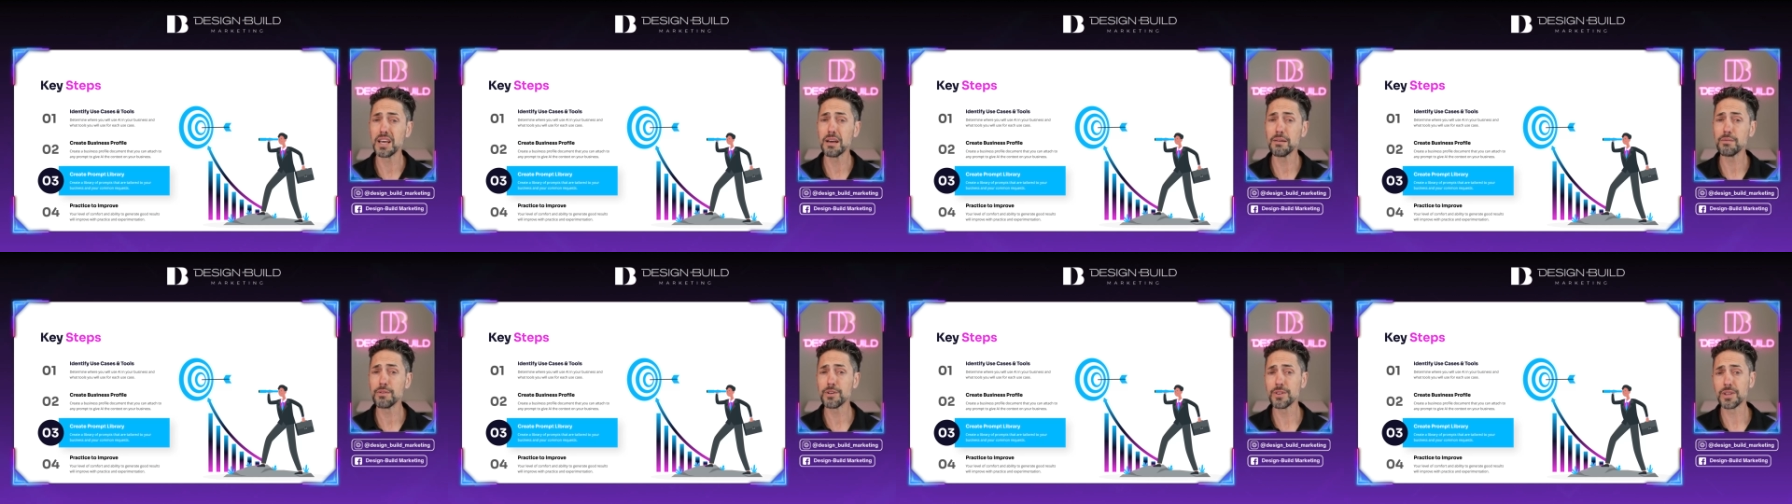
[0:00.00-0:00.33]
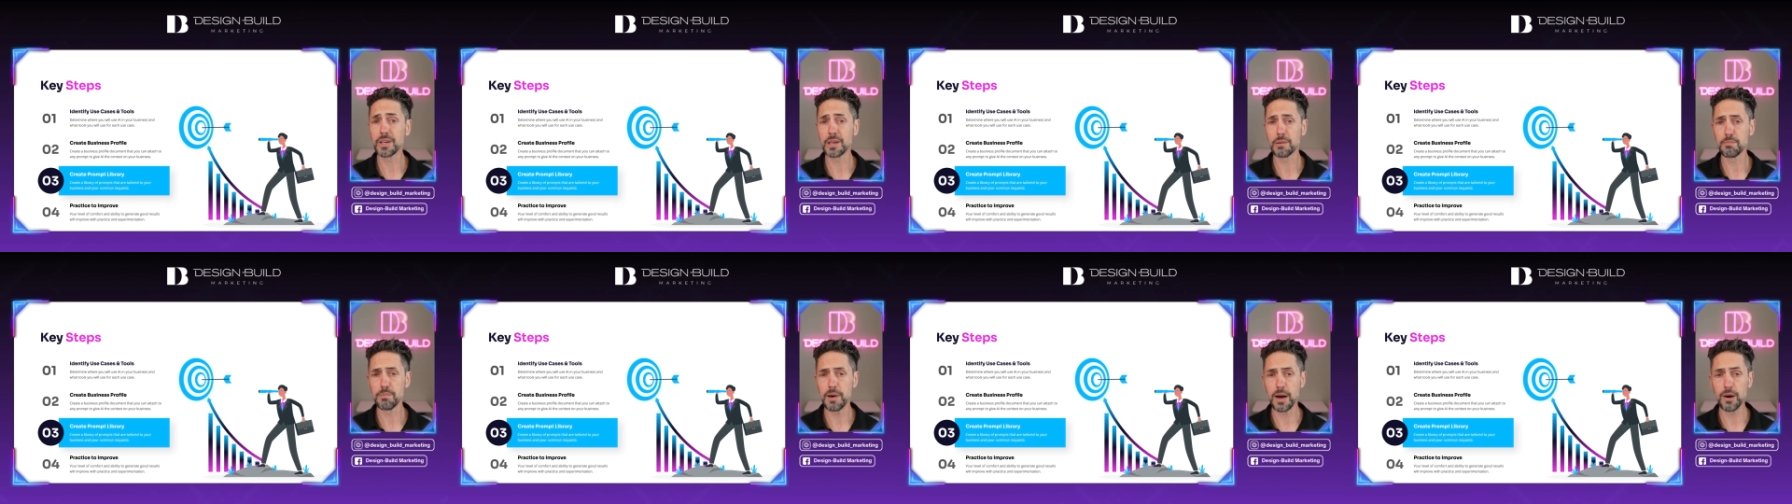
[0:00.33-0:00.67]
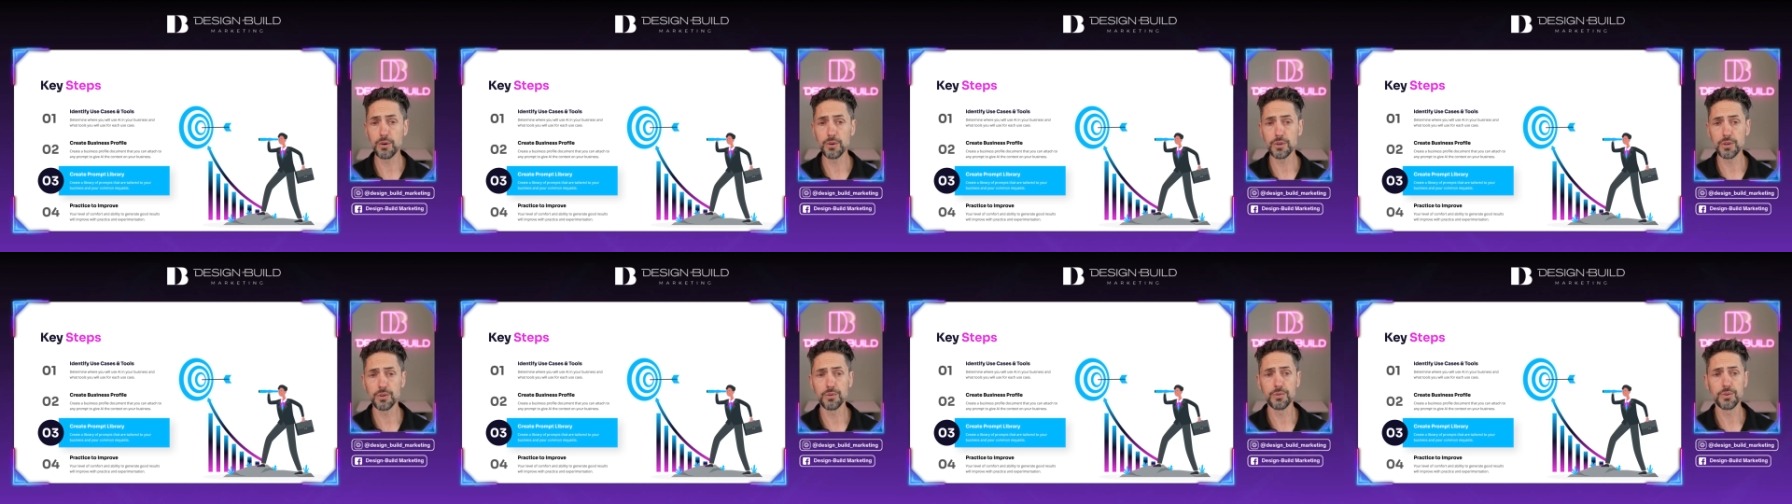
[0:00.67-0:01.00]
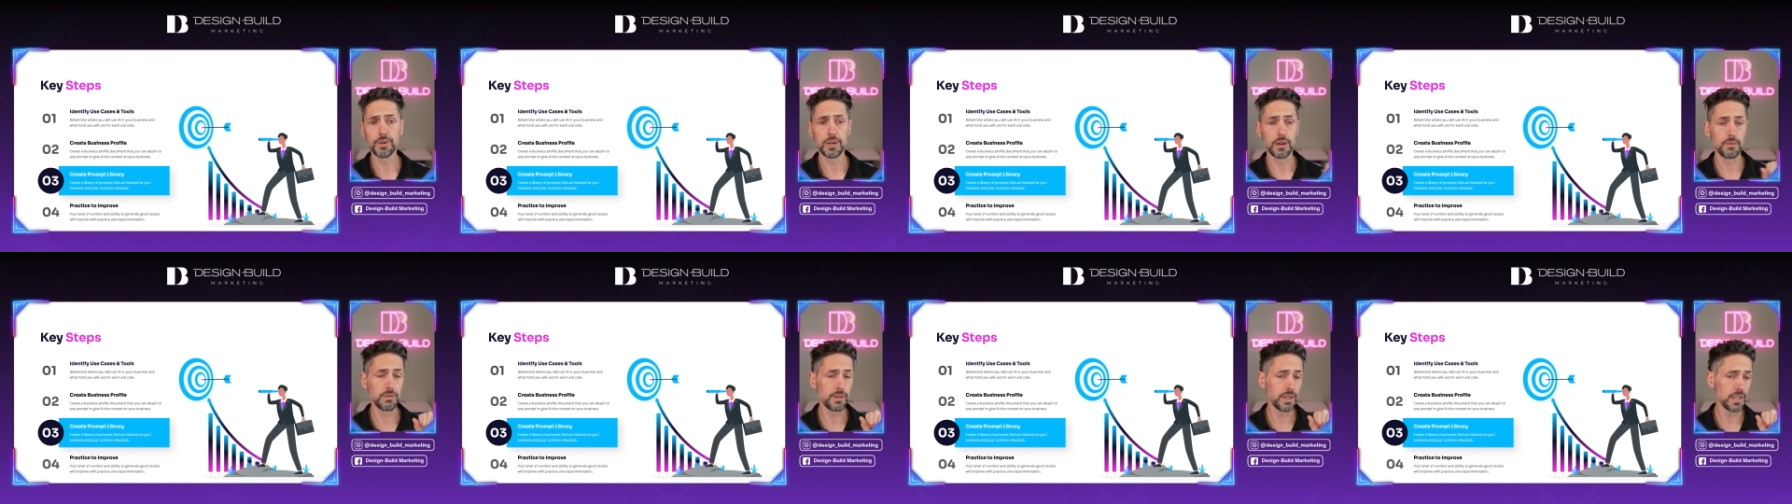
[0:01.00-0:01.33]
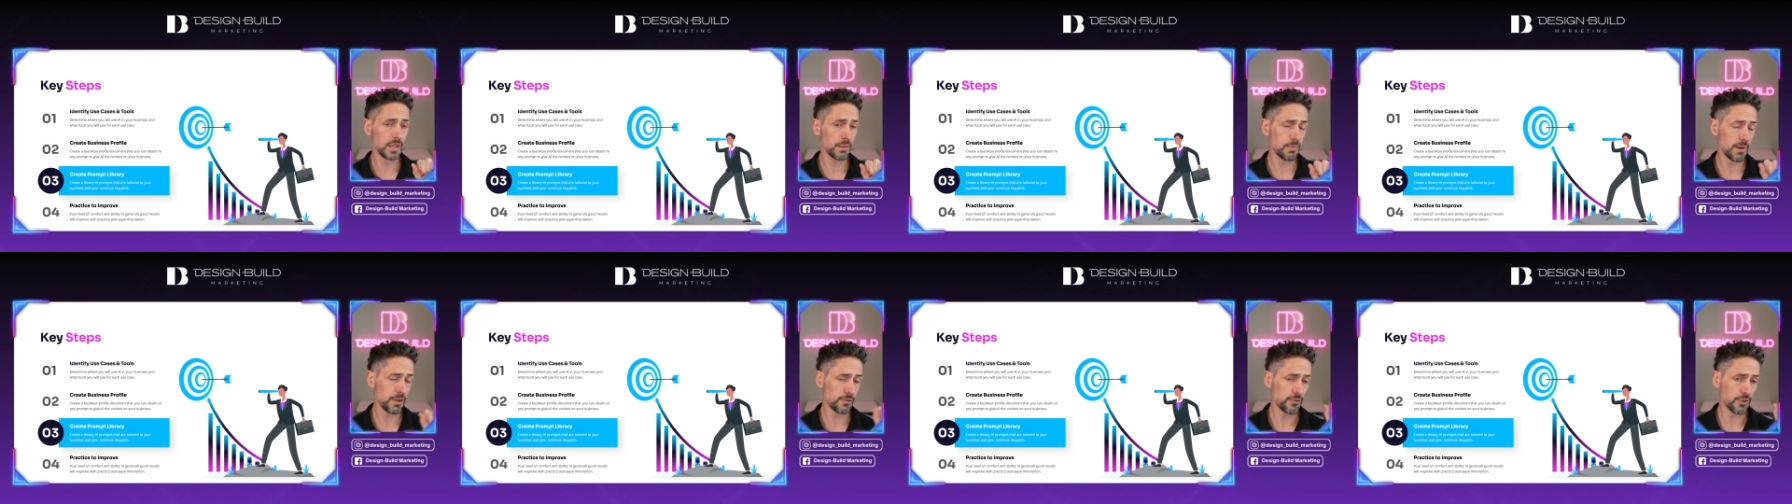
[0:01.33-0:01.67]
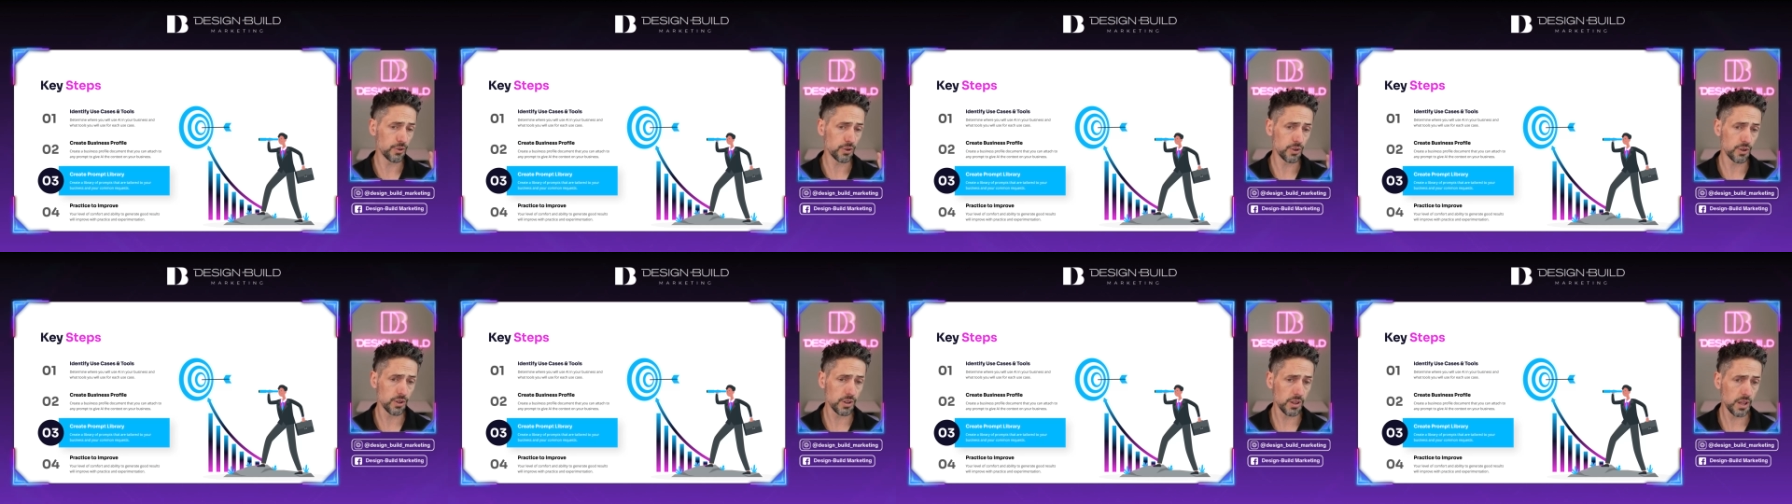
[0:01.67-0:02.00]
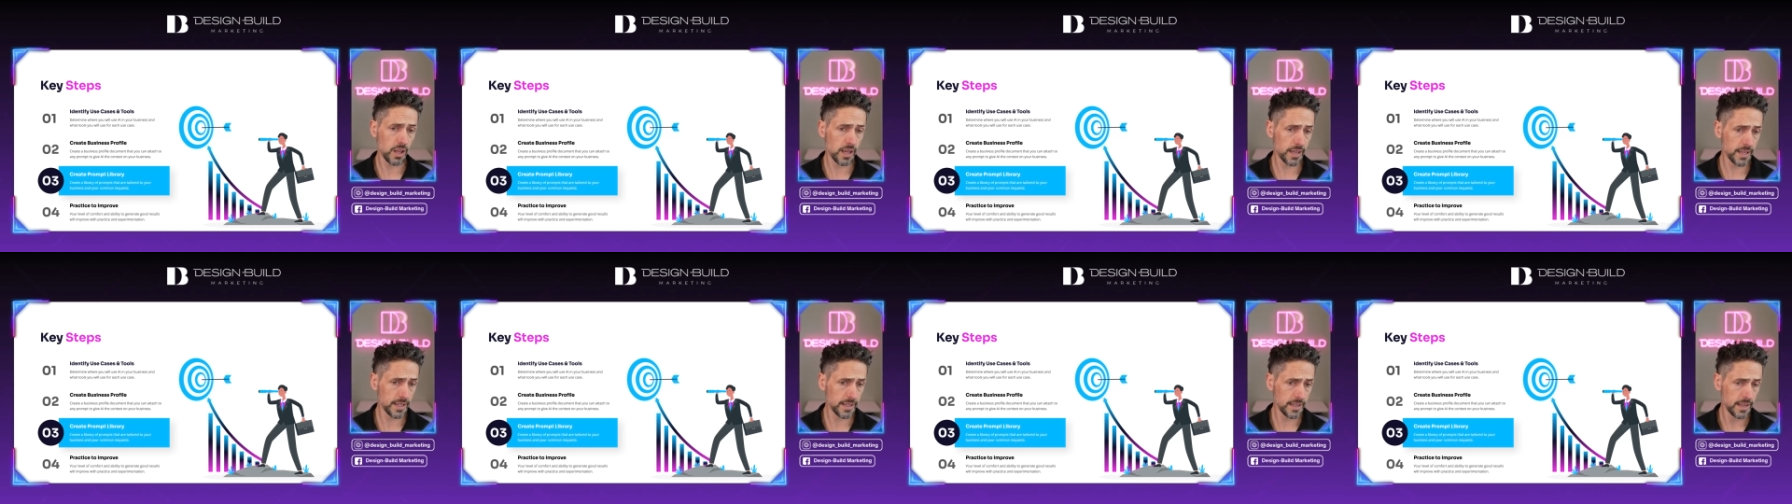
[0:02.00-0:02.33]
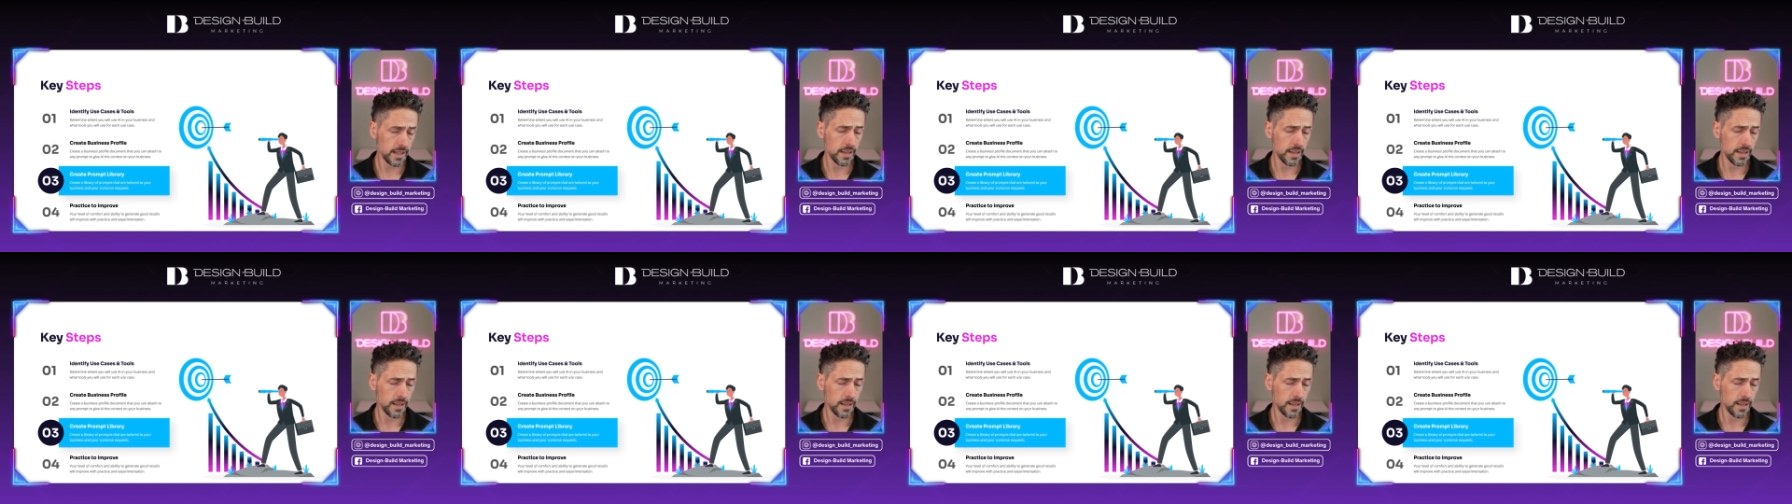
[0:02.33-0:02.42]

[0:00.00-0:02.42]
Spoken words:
everything about you, everything about your client,